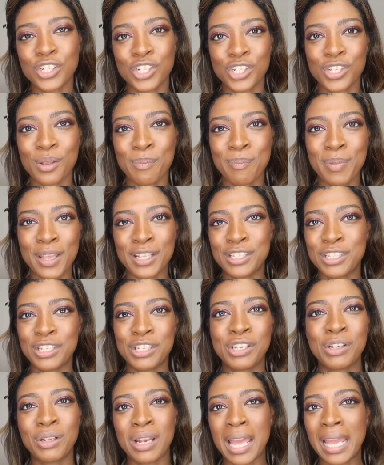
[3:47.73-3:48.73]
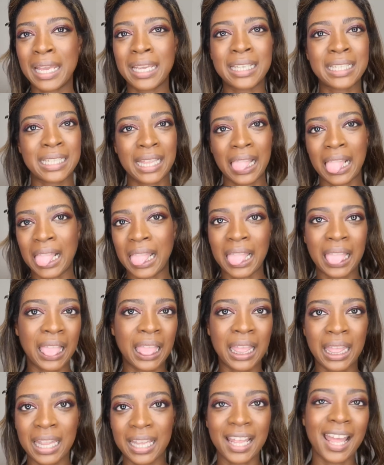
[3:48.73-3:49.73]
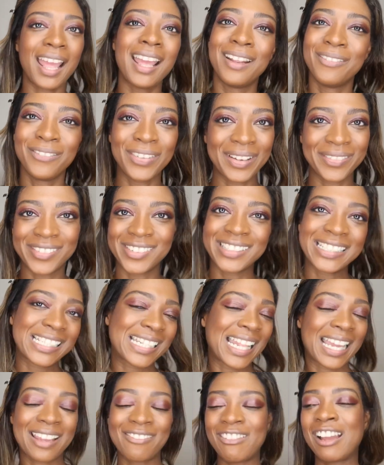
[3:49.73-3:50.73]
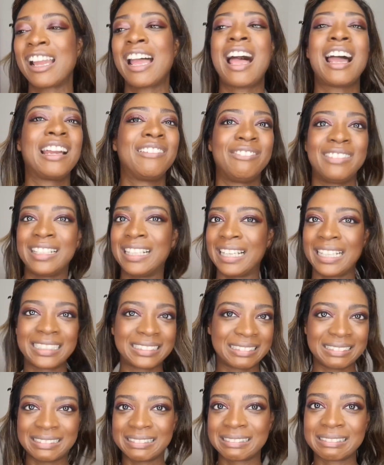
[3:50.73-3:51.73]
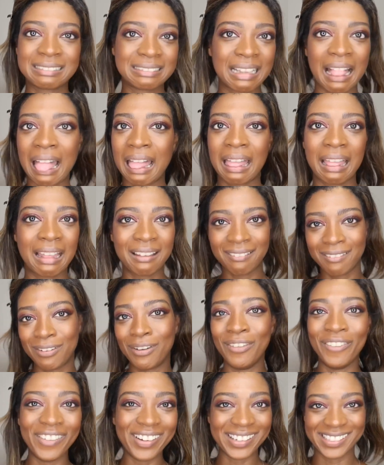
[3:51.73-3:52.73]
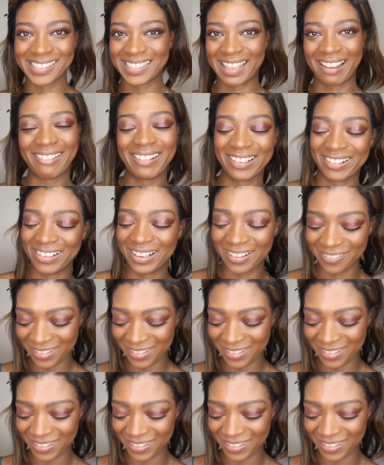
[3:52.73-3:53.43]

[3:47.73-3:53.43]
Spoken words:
just a bit too like, ugh. And people just look at my eye and be like, ugh, what is going on up